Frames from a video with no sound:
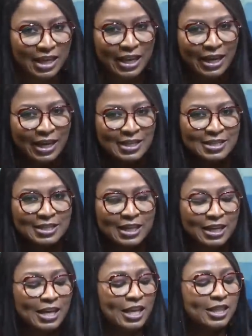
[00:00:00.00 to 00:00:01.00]
And I can see
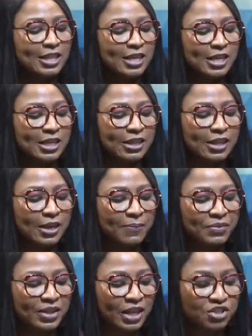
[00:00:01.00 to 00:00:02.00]
that the,
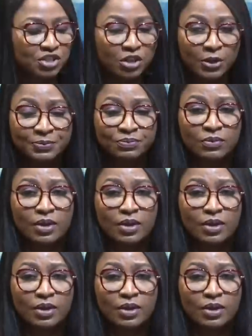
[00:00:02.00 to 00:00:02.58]
um, the National